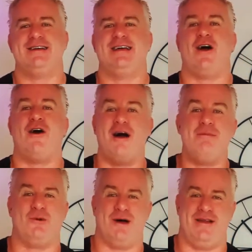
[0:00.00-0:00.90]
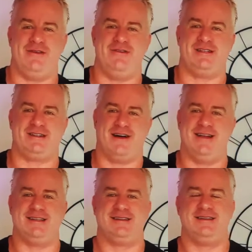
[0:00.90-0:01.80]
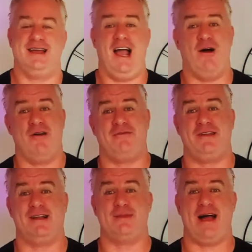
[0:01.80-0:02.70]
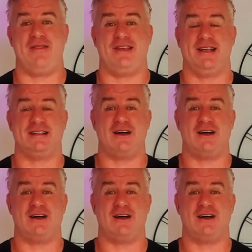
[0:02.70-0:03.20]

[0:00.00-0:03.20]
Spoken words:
I'm the one who decides how I feel about things.